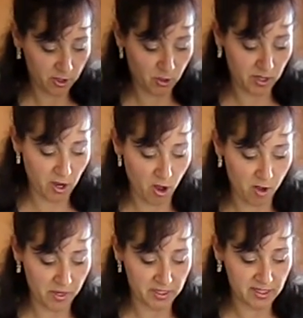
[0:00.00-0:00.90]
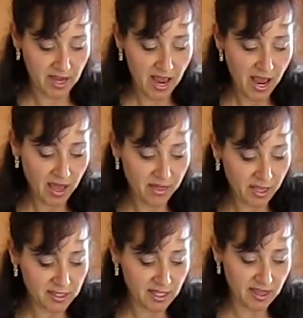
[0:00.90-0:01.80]
to the almonds. And
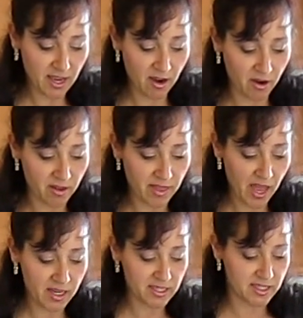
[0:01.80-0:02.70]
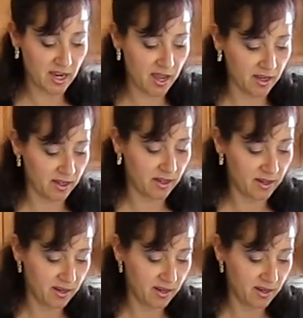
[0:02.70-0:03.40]
that's it there. That is done.